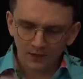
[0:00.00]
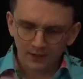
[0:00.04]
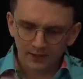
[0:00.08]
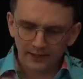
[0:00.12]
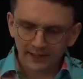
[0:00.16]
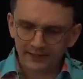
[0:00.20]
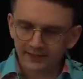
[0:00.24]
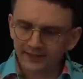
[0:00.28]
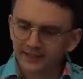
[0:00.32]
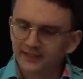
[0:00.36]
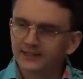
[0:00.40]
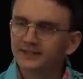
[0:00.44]

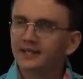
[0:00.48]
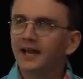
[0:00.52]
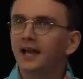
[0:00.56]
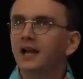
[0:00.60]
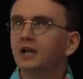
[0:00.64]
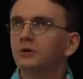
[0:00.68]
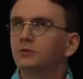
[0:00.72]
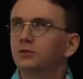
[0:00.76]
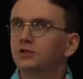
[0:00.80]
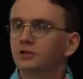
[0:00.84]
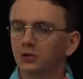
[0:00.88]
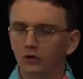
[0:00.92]
Yet the
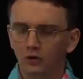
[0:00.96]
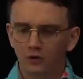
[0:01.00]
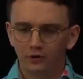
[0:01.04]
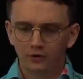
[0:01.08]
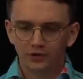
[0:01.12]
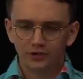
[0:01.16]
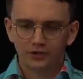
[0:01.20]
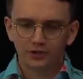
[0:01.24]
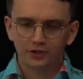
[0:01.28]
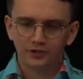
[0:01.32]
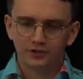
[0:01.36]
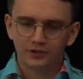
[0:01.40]
attack was
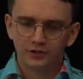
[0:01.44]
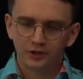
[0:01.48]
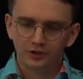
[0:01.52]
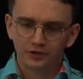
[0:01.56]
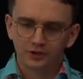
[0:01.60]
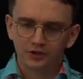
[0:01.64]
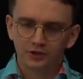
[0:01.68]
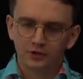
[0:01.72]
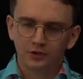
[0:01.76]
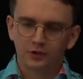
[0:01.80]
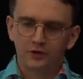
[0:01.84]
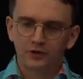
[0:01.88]
launched at such
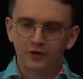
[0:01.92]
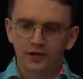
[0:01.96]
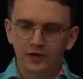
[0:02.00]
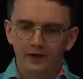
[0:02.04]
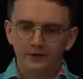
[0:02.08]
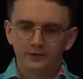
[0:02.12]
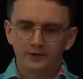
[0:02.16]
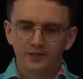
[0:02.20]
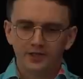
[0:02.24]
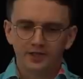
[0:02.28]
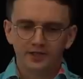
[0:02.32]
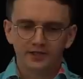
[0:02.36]
short
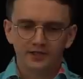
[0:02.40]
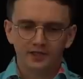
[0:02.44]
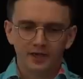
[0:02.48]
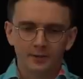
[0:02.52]
notice